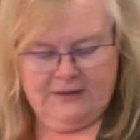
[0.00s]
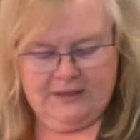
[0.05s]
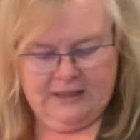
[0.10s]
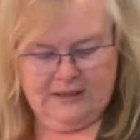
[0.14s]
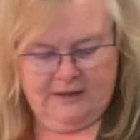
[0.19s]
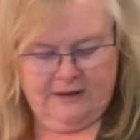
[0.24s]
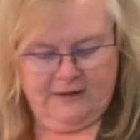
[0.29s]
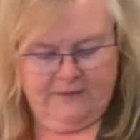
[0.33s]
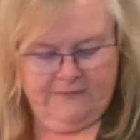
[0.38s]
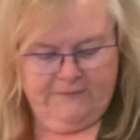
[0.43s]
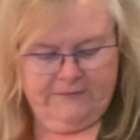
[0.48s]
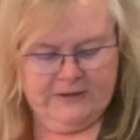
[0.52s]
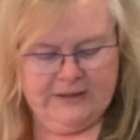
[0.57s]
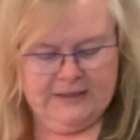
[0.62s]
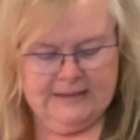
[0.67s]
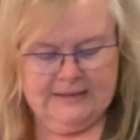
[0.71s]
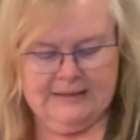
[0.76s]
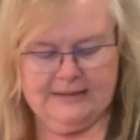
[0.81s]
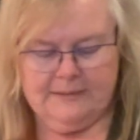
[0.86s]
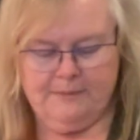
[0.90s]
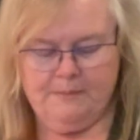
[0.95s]
to
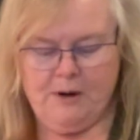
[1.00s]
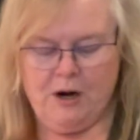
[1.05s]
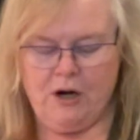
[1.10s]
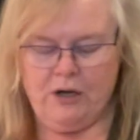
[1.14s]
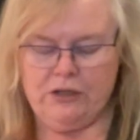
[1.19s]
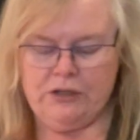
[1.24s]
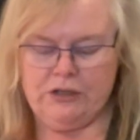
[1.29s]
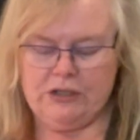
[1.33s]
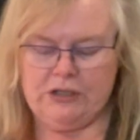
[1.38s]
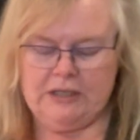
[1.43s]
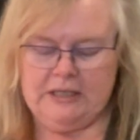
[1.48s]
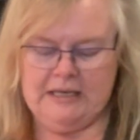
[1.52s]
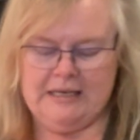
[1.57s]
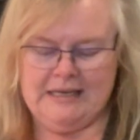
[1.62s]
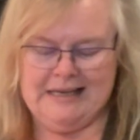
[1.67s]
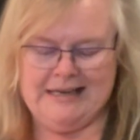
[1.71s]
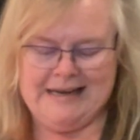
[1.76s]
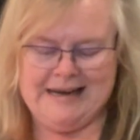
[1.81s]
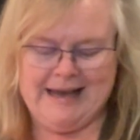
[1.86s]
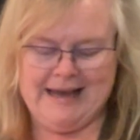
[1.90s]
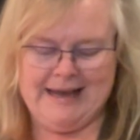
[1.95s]
conference March
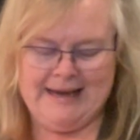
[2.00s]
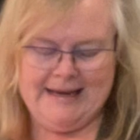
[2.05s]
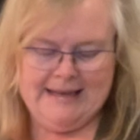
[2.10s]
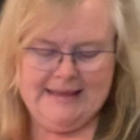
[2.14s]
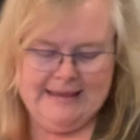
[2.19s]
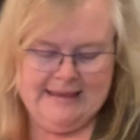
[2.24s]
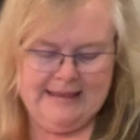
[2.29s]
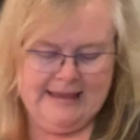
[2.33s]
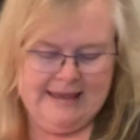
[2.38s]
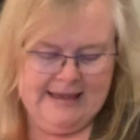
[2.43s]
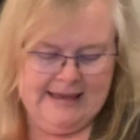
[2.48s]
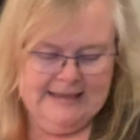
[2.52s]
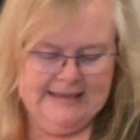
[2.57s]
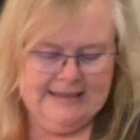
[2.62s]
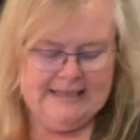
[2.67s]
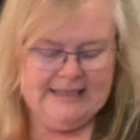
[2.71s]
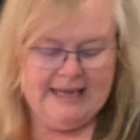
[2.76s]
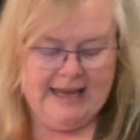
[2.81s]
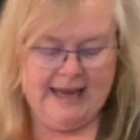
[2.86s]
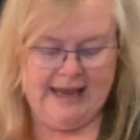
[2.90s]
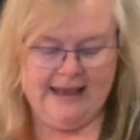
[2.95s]
9th and
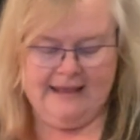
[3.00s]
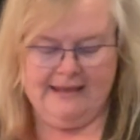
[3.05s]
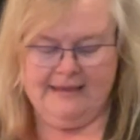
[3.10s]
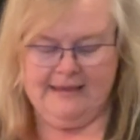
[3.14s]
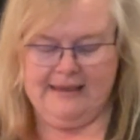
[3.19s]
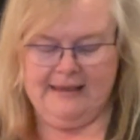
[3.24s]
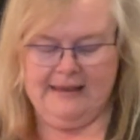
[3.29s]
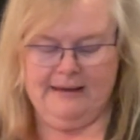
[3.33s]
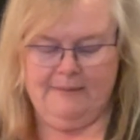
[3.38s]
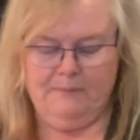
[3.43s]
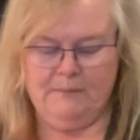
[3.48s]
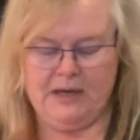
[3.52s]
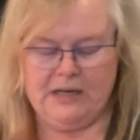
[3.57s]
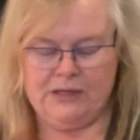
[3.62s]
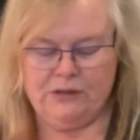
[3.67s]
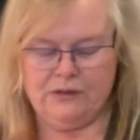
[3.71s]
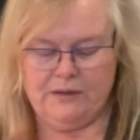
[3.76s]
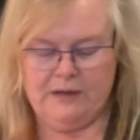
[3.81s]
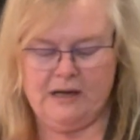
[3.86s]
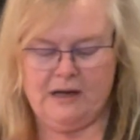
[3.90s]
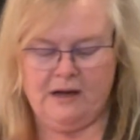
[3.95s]
10th in
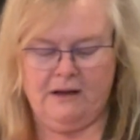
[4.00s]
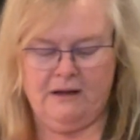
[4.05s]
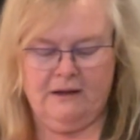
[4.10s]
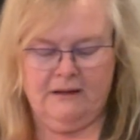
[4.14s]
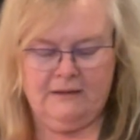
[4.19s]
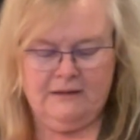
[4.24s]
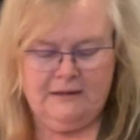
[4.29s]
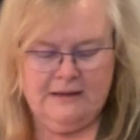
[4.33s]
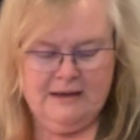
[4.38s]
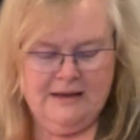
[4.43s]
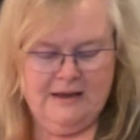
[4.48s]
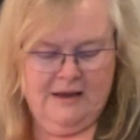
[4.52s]
Montreal.